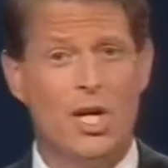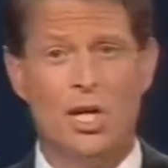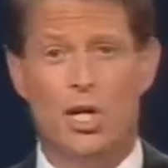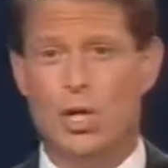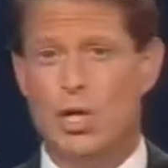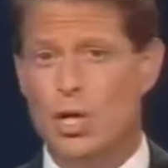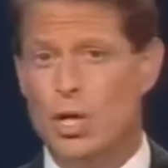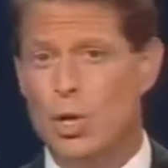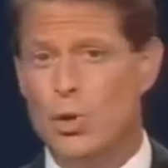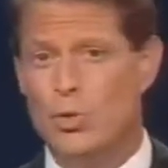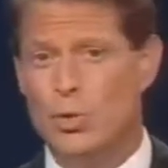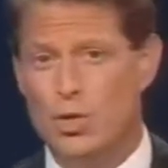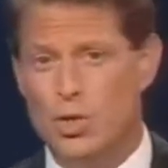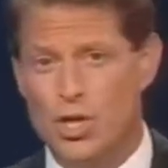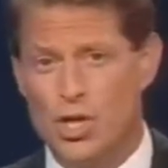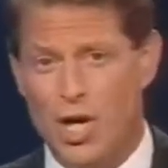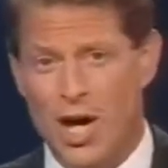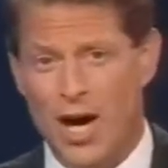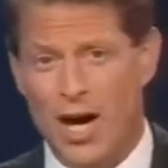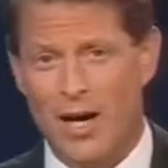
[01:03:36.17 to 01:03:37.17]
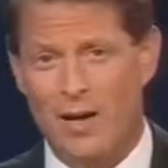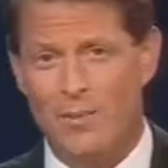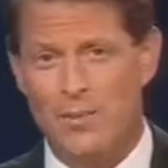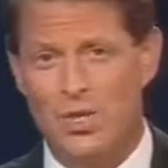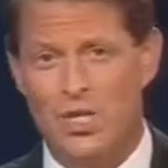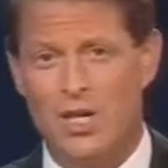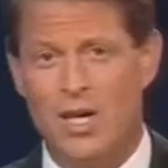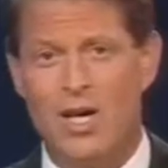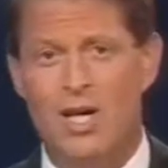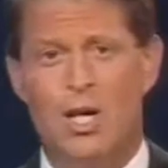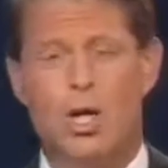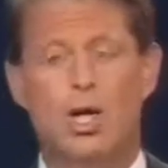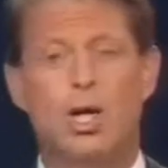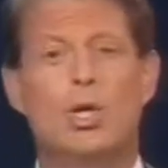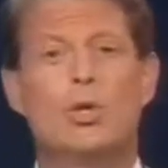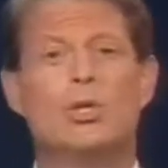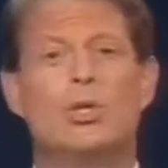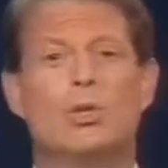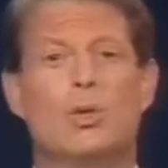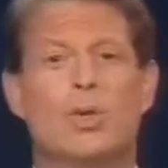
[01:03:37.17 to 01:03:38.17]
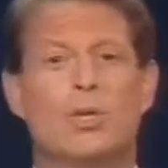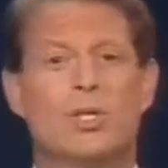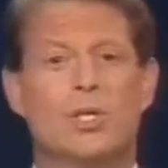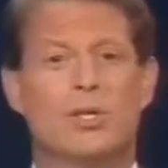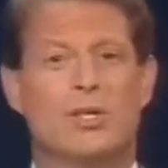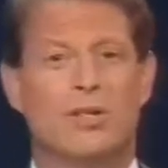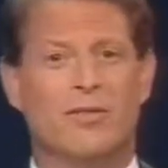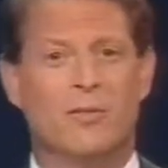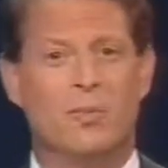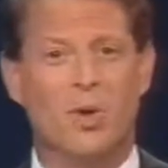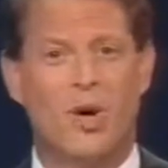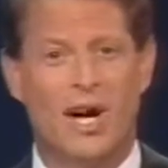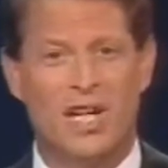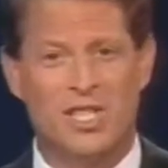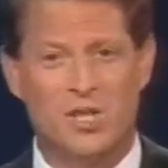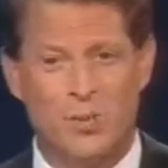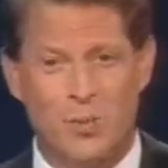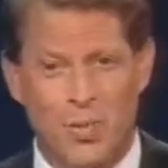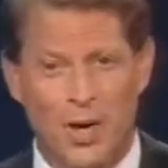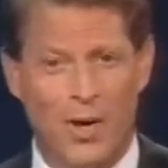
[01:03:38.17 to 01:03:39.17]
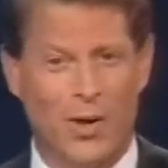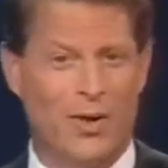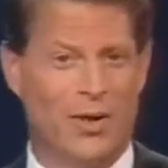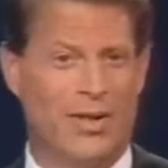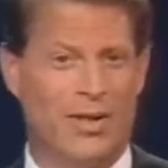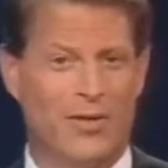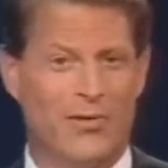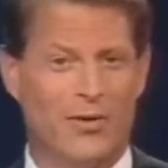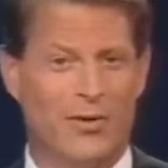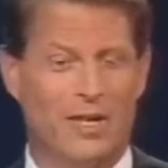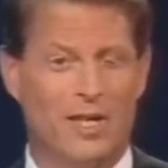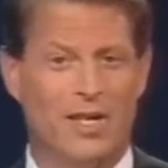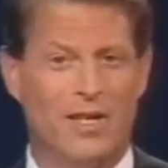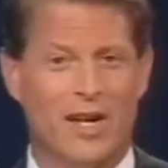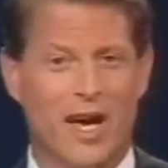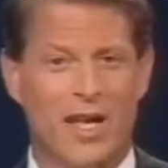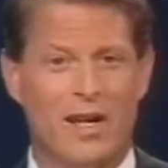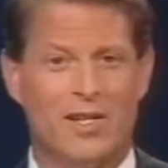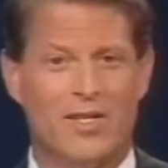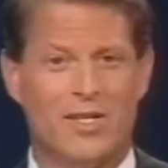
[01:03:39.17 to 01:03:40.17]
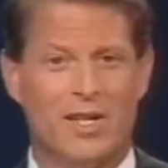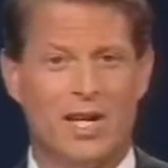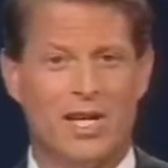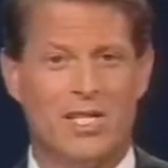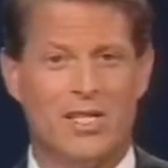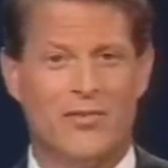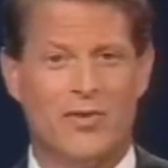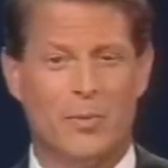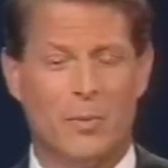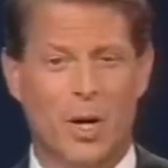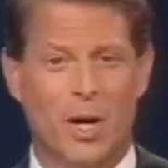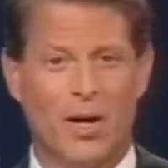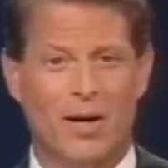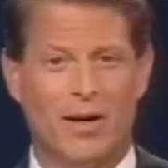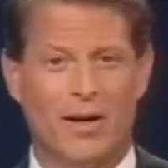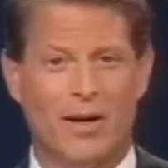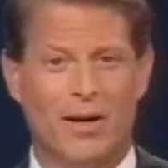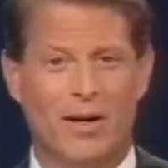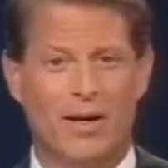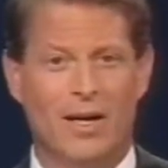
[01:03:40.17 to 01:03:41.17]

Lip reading: new jobs, new sources of prosperity for the United States of America.